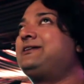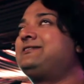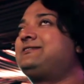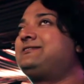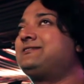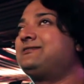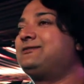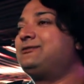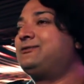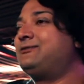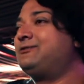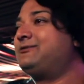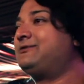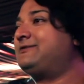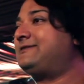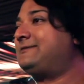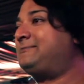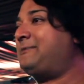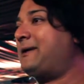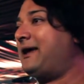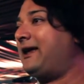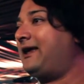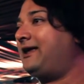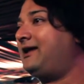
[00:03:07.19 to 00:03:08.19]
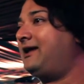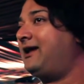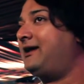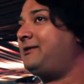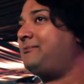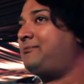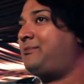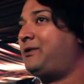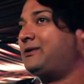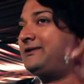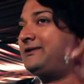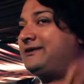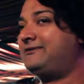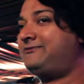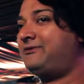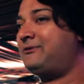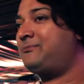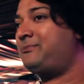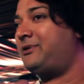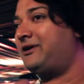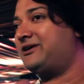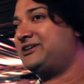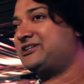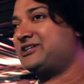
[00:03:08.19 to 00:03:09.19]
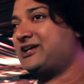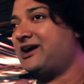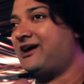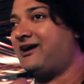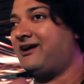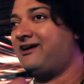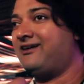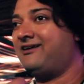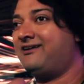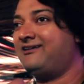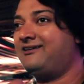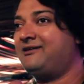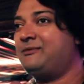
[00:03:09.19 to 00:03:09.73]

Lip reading: went to Spain. I bought this from Bershka,